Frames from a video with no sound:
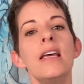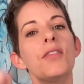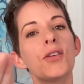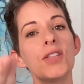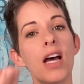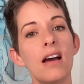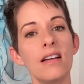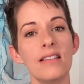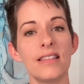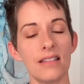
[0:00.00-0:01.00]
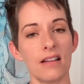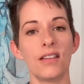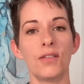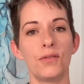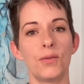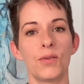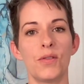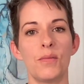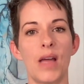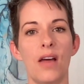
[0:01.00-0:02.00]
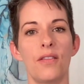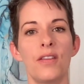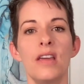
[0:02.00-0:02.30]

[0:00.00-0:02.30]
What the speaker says: their tongue is stuck in the floor of their mouth.